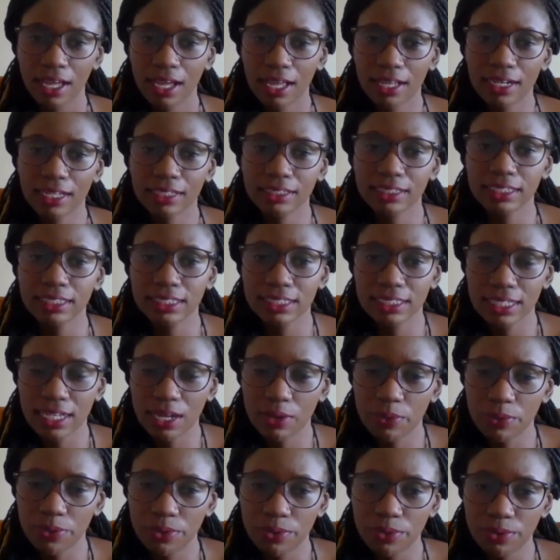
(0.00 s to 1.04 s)
and at least
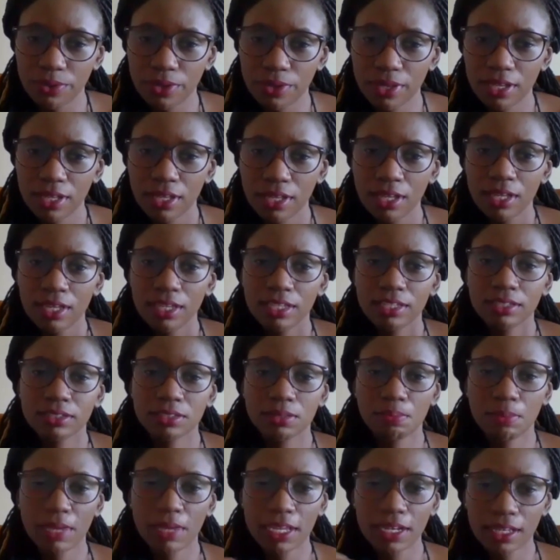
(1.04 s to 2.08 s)
now
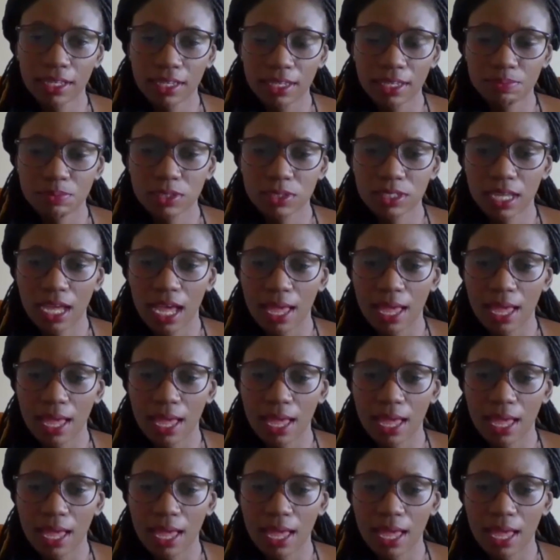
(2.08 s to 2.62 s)
mine keeps